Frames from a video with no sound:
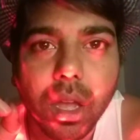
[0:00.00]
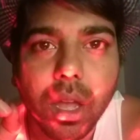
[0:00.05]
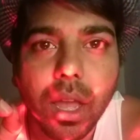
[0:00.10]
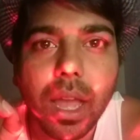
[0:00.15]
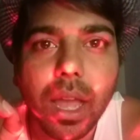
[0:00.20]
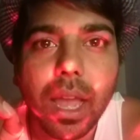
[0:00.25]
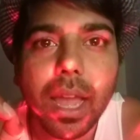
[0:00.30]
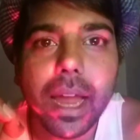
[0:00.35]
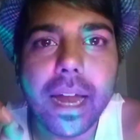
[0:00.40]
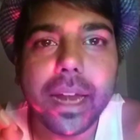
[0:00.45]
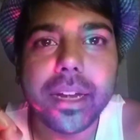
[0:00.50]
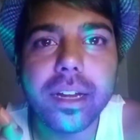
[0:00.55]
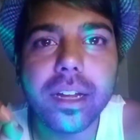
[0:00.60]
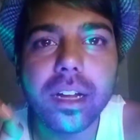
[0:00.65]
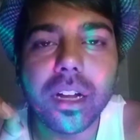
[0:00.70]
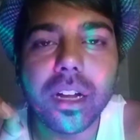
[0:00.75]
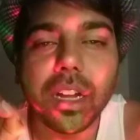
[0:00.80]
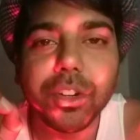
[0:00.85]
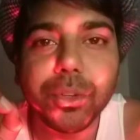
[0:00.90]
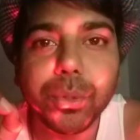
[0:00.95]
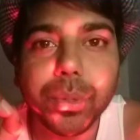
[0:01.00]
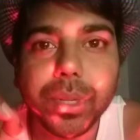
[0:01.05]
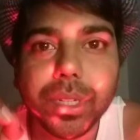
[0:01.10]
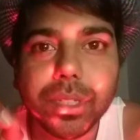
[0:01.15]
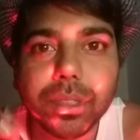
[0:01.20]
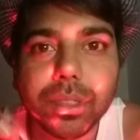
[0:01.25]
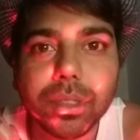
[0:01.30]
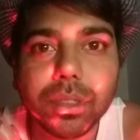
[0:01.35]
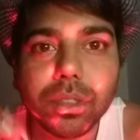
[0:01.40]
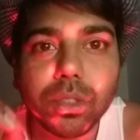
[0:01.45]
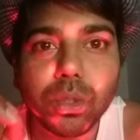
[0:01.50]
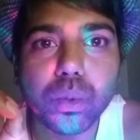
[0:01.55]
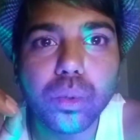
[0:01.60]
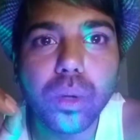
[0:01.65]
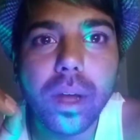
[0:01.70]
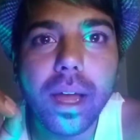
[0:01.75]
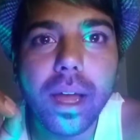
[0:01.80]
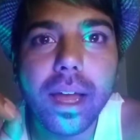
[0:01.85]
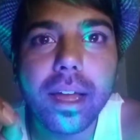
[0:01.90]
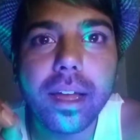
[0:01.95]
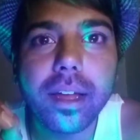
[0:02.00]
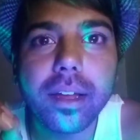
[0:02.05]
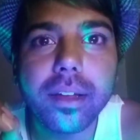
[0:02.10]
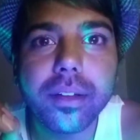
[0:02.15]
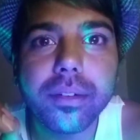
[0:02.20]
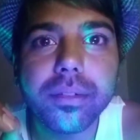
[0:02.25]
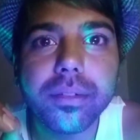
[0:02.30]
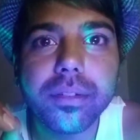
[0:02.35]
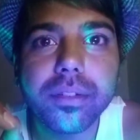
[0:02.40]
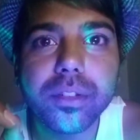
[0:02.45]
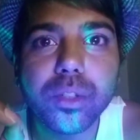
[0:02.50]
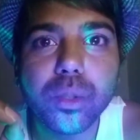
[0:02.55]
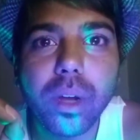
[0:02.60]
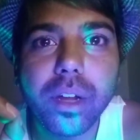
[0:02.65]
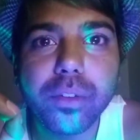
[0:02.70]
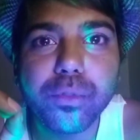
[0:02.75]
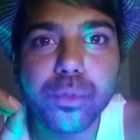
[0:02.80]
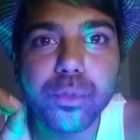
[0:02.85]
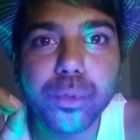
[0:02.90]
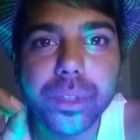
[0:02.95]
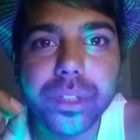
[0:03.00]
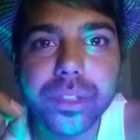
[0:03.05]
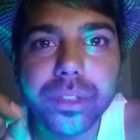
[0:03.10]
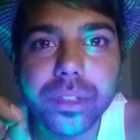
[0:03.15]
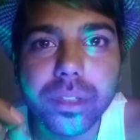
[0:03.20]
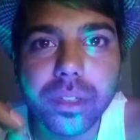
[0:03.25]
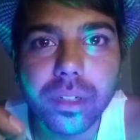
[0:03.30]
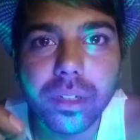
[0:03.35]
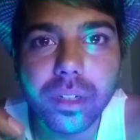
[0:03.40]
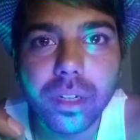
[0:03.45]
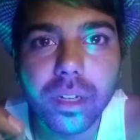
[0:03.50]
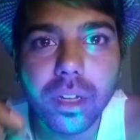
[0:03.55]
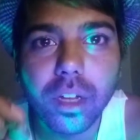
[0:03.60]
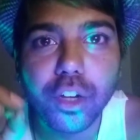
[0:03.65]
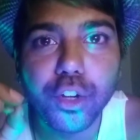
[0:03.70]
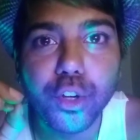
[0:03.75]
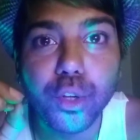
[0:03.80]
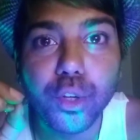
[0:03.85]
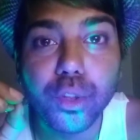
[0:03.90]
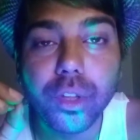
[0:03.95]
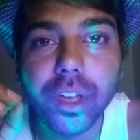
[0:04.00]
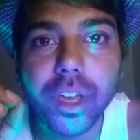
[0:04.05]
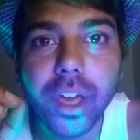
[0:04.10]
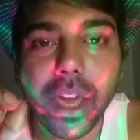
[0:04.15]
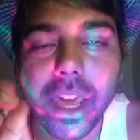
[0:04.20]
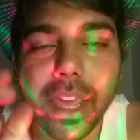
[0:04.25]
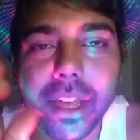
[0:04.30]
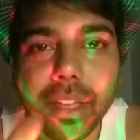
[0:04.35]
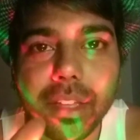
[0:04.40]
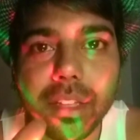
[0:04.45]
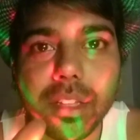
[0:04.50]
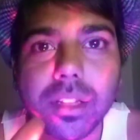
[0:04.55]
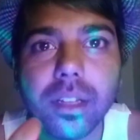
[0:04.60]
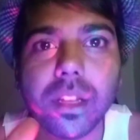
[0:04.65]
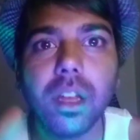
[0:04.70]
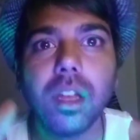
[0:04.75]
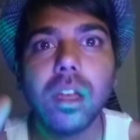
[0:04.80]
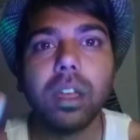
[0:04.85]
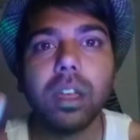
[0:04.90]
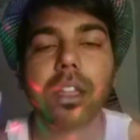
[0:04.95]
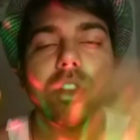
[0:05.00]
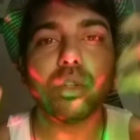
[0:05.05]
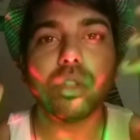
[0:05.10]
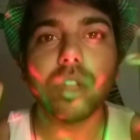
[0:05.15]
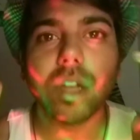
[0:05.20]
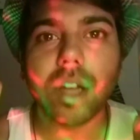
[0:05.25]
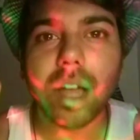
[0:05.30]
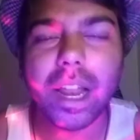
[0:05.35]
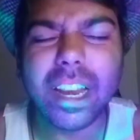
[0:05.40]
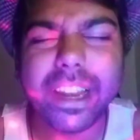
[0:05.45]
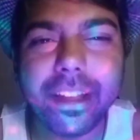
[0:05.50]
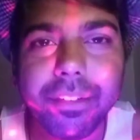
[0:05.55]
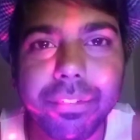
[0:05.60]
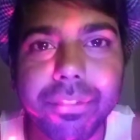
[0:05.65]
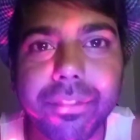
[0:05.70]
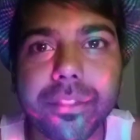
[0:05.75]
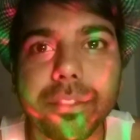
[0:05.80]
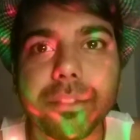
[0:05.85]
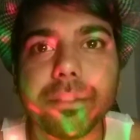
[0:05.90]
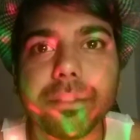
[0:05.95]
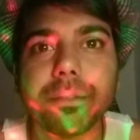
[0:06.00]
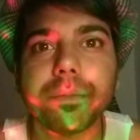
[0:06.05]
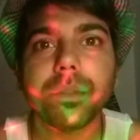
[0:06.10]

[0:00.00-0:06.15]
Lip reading: had a treason. You have treasoned to the king, to the Caliph.